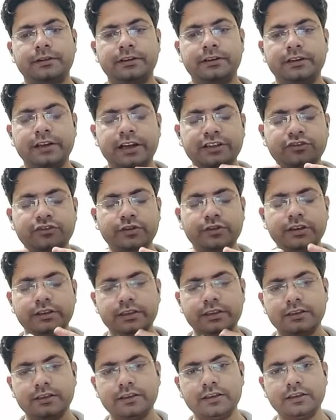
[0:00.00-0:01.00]

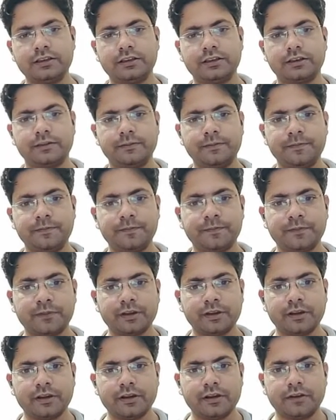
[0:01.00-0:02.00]
education system,
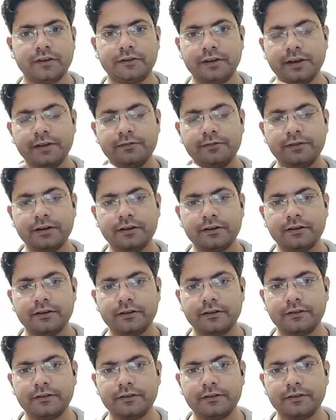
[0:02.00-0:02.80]
whenever